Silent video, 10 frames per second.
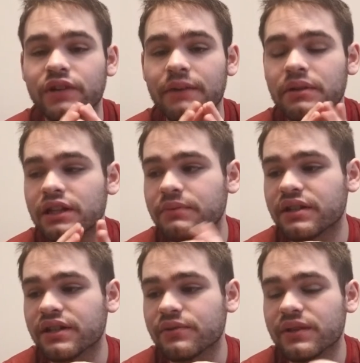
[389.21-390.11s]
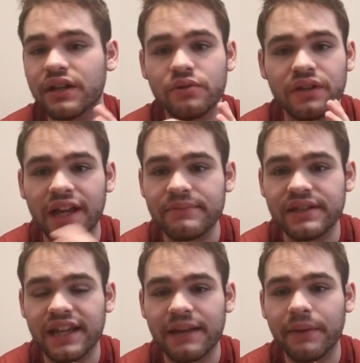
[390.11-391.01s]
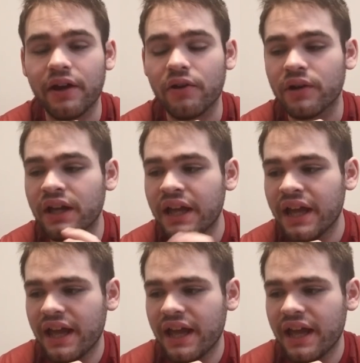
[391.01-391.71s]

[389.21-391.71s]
rapidly because we got new games that came out